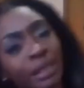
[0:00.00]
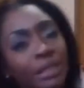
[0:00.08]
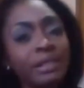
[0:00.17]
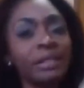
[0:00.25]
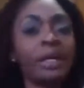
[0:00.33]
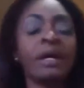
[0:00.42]

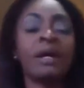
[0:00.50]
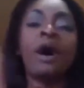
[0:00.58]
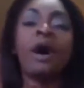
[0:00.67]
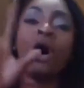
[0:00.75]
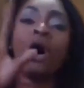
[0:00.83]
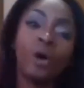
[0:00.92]
me.
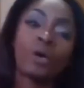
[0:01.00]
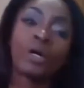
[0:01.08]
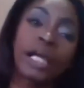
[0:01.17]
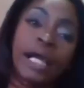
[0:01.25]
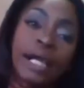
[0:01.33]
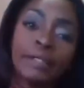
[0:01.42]

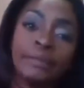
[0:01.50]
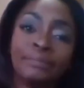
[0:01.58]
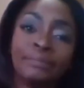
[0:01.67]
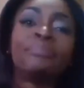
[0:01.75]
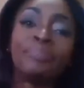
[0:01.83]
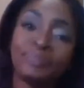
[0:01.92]
Okay,
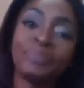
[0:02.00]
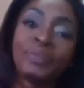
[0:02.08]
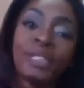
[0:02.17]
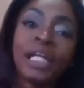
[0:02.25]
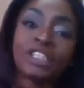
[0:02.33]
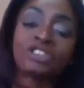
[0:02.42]

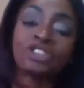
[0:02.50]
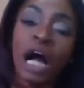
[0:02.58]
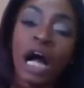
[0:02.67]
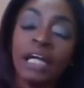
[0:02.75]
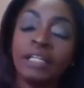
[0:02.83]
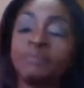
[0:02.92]
let's
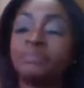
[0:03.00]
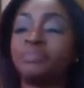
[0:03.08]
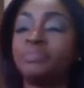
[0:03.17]
try it.